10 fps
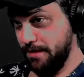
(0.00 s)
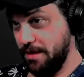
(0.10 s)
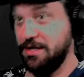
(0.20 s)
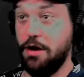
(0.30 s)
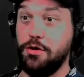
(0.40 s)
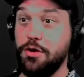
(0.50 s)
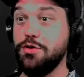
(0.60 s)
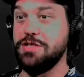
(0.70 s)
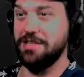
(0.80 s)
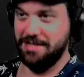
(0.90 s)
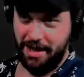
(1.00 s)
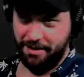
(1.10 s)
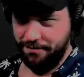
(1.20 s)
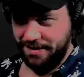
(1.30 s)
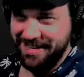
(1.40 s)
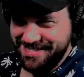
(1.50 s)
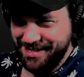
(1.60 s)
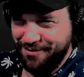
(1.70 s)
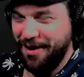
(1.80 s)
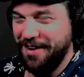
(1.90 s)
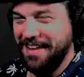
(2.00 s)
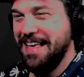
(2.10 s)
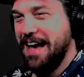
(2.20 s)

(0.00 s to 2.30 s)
And Doug loses 10 if he gets it wrong.